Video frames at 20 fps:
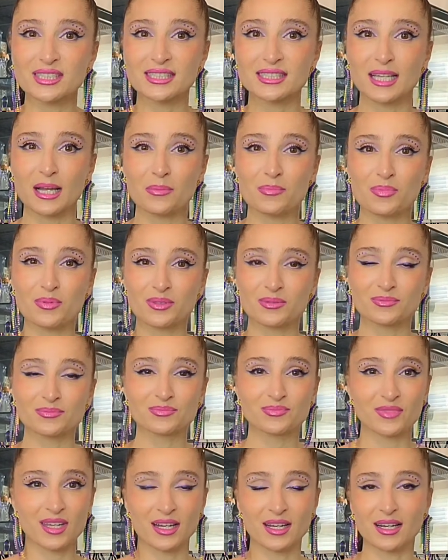the steps
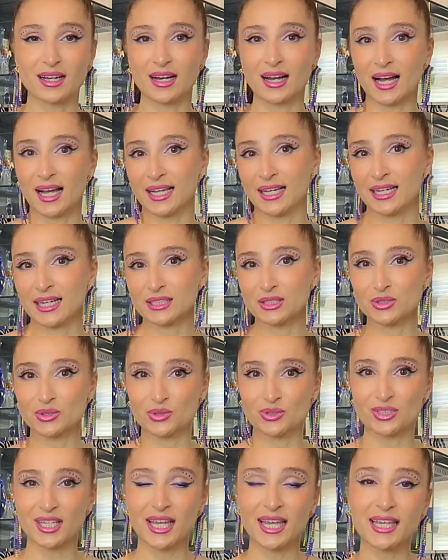I had
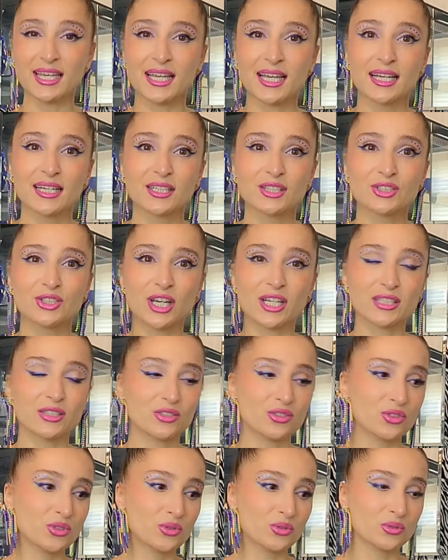today.
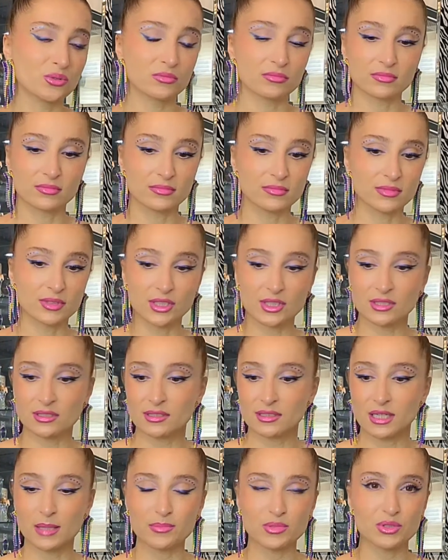
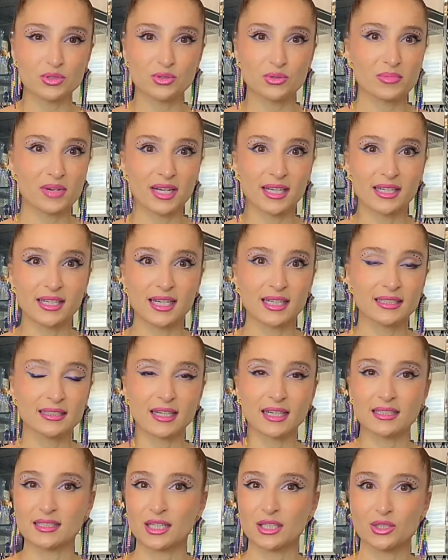Just comes to my head.
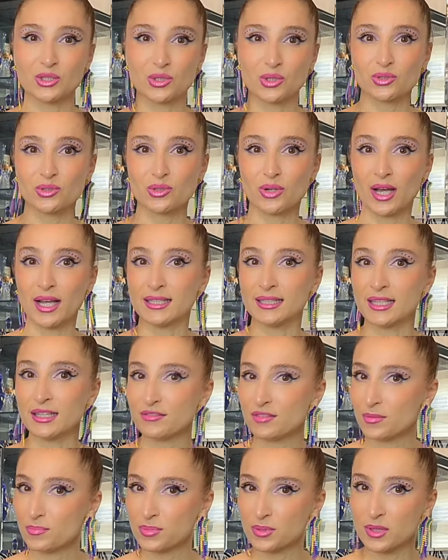As I told you, I
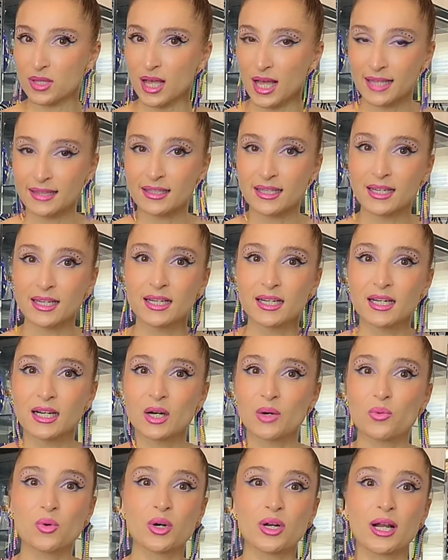never plan
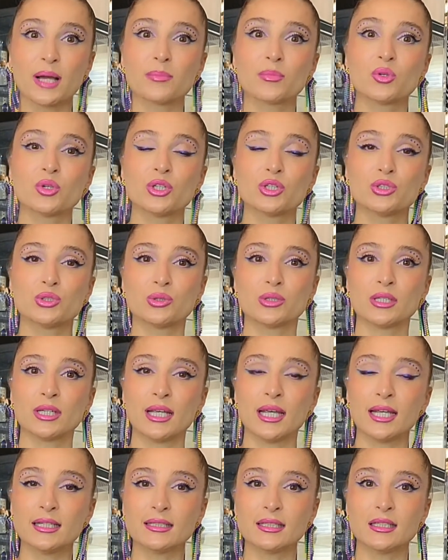what I'm going to
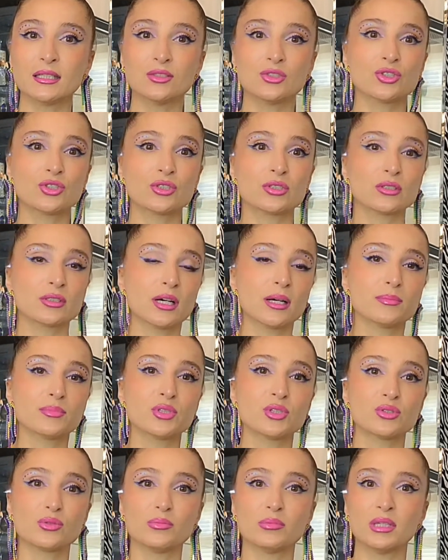create. It just
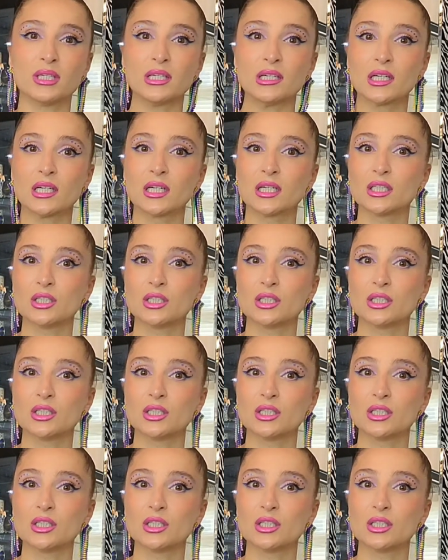comes to me